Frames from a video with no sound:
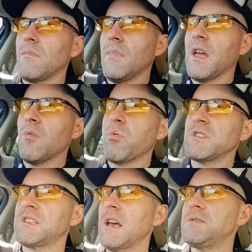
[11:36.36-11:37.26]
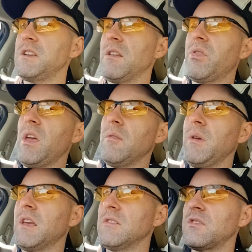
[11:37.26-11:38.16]
like a perception thing,
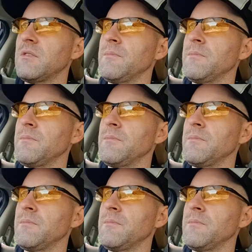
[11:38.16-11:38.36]
because